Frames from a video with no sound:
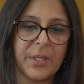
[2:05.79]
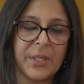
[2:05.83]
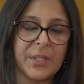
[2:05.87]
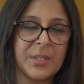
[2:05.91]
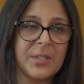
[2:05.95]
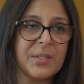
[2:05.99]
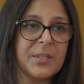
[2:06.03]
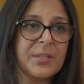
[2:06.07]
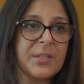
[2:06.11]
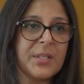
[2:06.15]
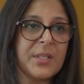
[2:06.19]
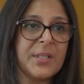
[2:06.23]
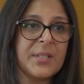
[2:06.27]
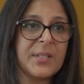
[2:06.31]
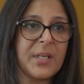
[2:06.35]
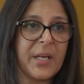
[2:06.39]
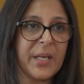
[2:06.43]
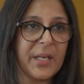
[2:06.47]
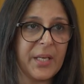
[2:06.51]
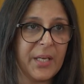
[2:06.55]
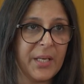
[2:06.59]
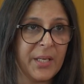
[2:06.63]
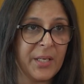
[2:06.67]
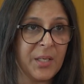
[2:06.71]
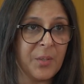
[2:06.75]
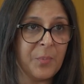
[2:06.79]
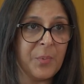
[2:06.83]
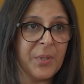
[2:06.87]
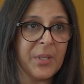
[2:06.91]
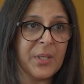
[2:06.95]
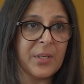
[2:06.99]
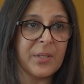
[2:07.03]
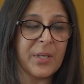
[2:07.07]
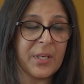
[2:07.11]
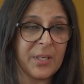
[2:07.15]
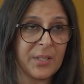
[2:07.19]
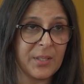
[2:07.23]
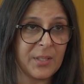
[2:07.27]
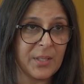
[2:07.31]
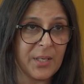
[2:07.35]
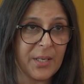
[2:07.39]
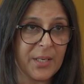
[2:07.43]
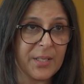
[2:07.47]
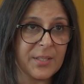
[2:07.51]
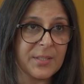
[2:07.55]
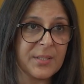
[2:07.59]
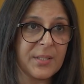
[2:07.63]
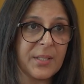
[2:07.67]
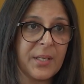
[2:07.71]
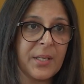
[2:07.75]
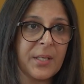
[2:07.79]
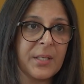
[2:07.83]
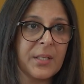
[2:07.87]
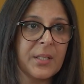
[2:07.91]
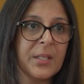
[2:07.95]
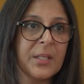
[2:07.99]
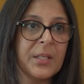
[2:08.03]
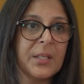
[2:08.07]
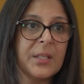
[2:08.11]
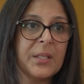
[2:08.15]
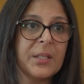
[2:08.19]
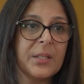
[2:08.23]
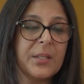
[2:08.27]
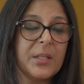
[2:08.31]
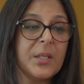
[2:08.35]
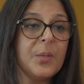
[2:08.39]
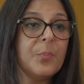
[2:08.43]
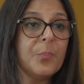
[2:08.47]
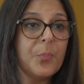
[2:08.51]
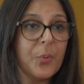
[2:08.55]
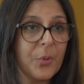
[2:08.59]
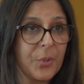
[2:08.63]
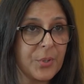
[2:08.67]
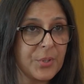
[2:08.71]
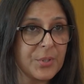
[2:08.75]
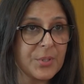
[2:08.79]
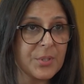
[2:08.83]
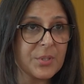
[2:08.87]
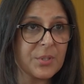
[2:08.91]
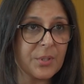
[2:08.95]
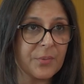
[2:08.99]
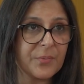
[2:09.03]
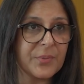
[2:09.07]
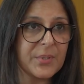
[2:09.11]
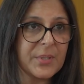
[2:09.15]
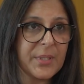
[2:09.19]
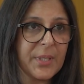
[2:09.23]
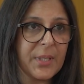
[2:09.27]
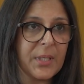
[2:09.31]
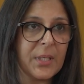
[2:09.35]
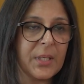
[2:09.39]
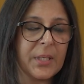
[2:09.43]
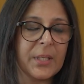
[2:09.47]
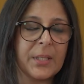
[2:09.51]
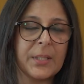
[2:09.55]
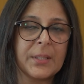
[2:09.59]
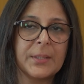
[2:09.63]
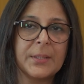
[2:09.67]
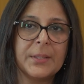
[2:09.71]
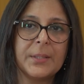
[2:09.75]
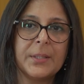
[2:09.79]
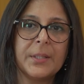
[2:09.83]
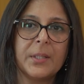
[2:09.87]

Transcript: agencies like ADB recognize that the importance of skilling